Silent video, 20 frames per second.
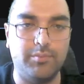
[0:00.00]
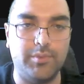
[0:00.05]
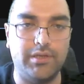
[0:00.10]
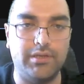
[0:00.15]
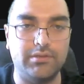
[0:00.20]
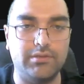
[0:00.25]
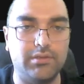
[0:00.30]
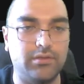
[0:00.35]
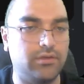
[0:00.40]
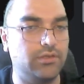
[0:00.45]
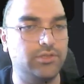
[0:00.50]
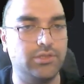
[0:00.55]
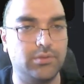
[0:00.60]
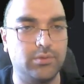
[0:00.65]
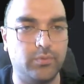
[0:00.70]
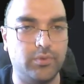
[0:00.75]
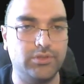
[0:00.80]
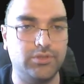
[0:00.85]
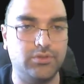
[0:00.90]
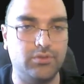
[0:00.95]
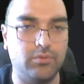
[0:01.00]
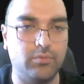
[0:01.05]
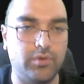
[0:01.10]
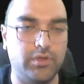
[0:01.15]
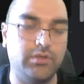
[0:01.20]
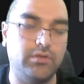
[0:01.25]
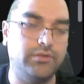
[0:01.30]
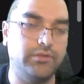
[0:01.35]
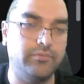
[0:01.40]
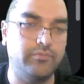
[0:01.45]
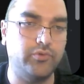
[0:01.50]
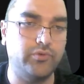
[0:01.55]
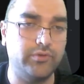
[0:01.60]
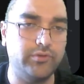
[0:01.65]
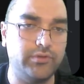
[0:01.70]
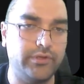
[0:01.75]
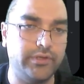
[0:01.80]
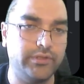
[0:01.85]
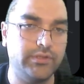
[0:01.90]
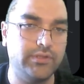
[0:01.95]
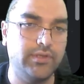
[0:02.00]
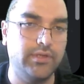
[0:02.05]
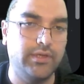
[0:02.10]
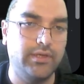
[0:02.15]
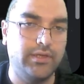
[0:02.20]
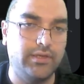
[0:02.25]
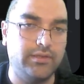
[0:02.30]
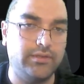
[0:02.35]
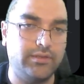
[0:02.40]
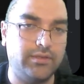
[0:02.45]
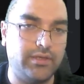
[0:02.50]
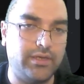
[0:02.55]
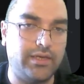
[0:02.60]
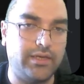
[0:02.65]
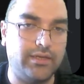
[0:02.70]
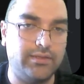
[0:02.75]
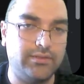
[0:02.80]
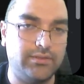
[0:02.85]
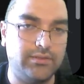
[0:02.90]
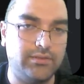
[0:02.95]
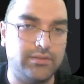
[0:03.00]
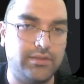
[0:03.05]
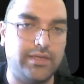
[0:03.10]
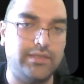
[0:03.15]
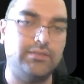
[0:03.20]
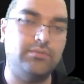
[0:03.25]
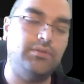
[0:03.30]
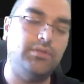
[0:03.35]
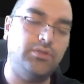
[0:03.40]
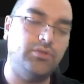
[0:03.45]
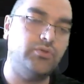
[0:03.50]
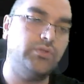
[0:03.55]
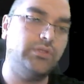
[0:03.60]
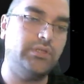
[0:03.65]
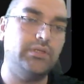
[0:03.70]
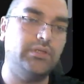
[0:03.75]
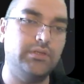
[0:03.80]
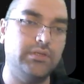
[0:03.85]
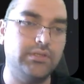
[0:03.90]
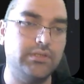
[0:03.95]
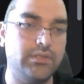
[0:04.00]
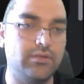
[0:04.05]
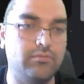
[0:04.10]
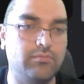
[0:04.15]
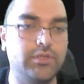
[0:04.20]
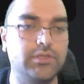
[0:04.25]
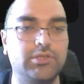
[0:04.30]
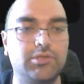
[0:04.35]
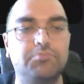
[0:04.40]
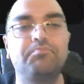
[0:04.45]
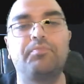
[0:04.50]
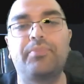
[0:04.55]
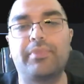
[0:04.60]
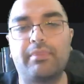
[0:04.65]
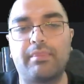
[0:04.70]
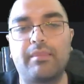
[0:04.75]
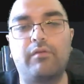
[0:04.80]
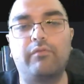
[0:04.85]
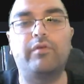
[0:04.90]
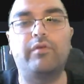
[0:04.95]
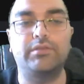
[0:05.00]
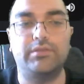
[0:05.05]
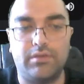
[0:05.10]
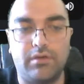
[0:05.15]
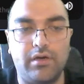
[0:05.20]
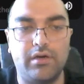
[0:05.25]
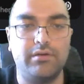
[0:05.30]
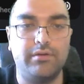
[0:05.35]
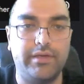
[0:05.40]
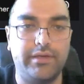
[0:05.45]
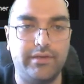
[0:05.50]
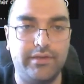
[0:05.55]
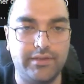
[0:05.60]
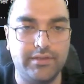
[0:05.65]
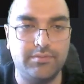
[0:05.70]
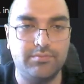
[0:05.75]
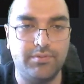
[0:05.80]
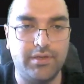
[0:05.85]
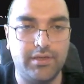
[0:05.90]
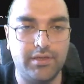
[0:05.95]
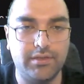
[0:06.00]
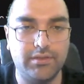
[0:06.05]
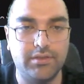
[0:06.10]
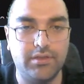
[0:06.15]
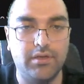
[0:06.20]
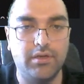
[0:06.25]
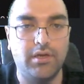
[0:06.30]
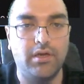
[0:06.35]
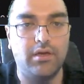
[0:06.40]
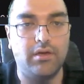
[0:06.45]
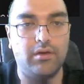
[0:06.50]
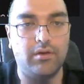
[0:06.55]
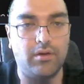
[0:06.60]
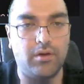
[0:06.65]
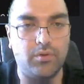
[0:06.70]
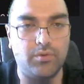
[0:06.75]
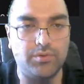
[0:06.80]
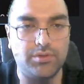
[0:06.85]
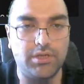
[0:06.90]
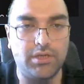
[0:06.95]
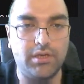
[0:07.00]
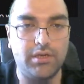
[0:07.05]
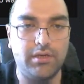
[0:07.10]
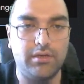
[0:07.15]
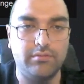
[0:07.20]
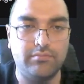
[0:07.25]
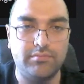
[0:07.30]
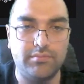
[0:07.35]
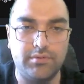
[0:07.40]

anything. I just want to know what are the products that has been used in this image. What I expect, okay.